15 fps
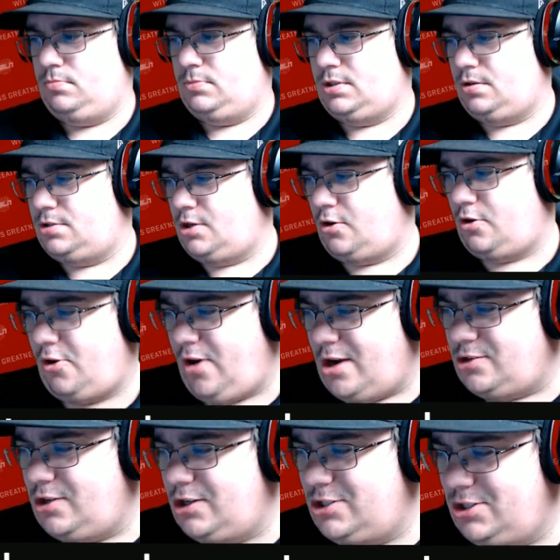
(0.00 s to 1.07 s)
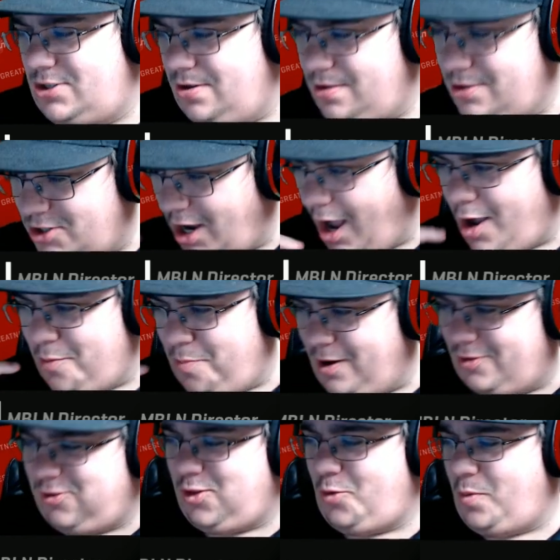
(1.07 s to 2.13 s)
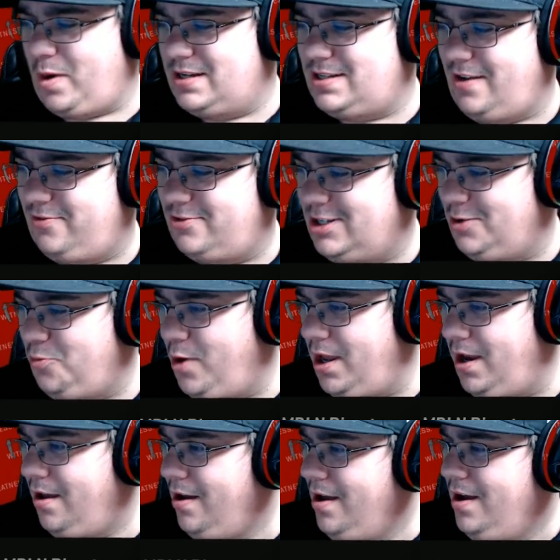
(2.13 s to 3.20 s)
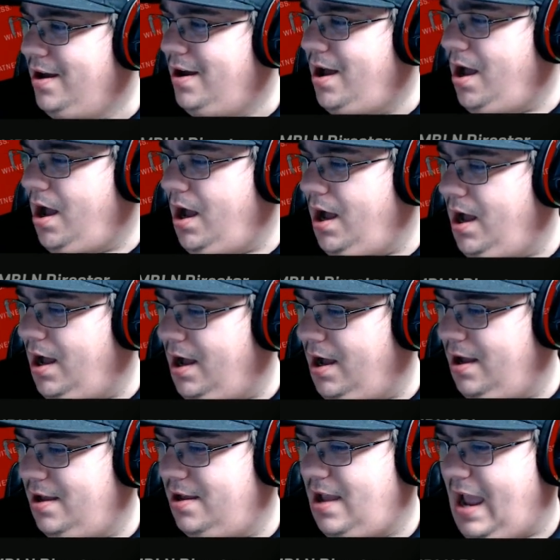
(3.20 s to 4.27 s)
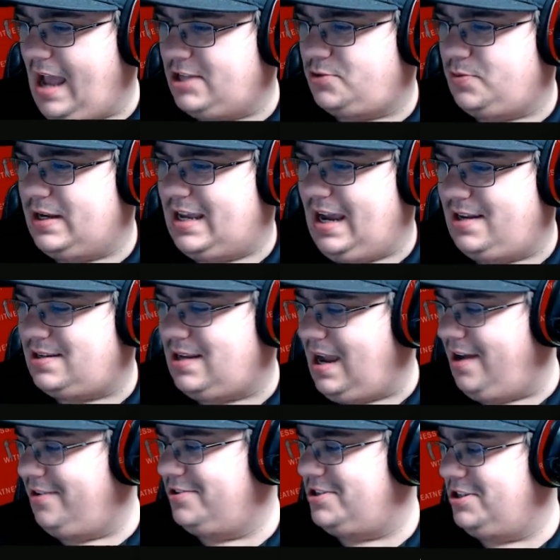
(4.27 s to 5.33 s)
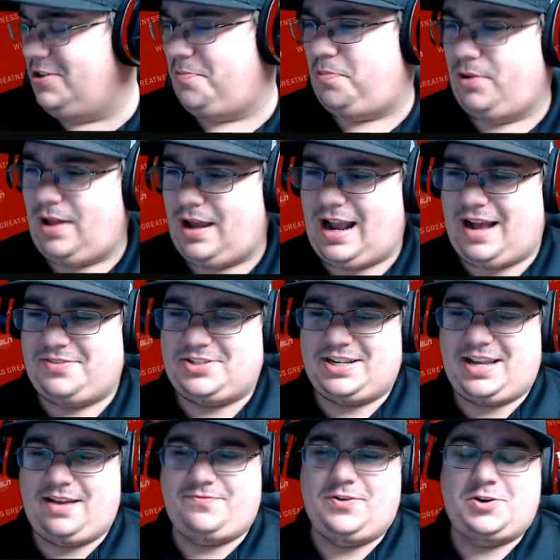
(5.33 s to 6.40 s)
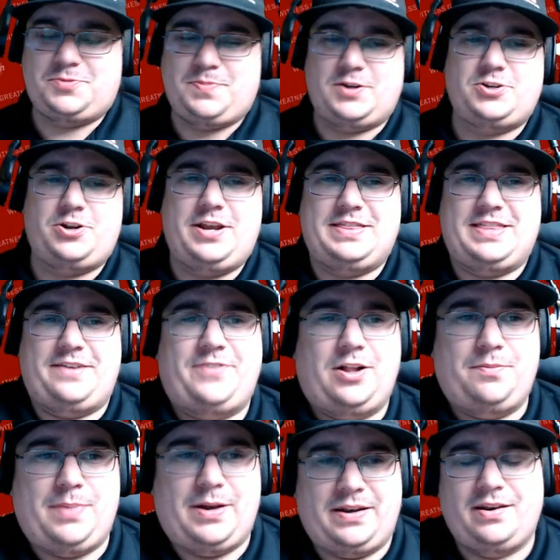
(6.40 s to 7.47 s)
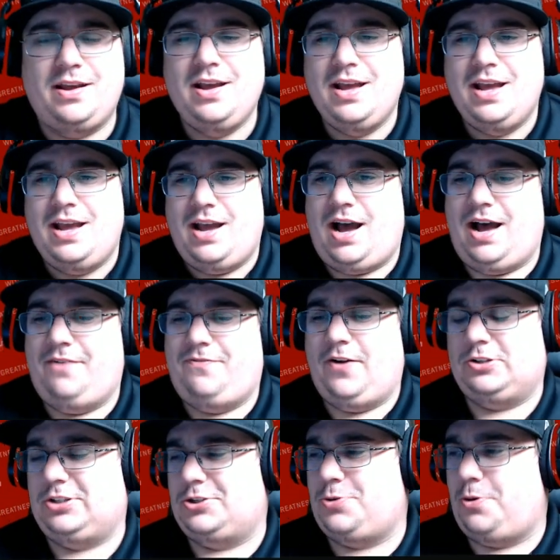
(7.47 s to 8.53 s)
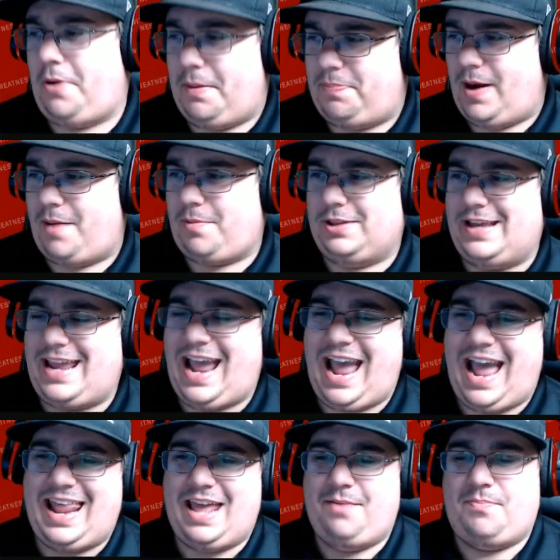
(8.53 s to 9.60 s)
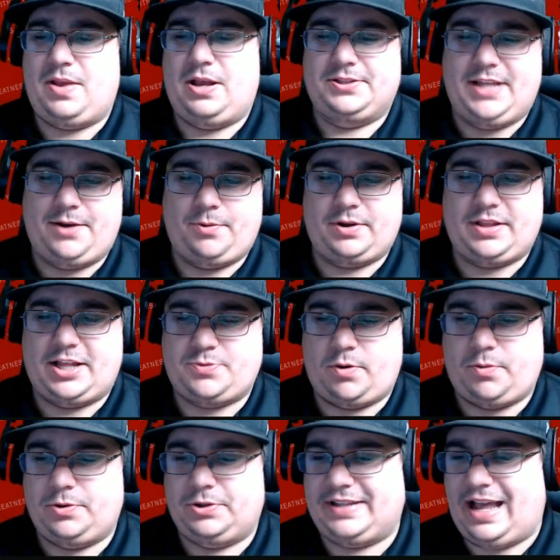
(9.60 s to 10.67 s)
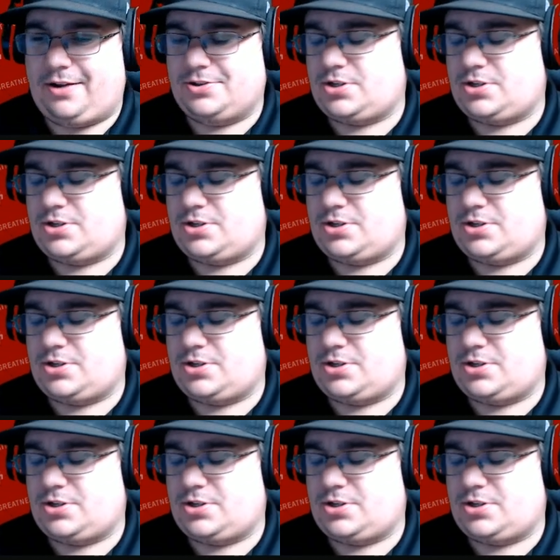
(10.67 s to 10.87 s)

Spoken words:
So congratulations to the Chicago Bears for their Week 17 win. As we get down to the playoffs, again, folks, make sure you hit that follow button. Follow us on Twitter at Bomber League, at NBL Network. That's where we'll announce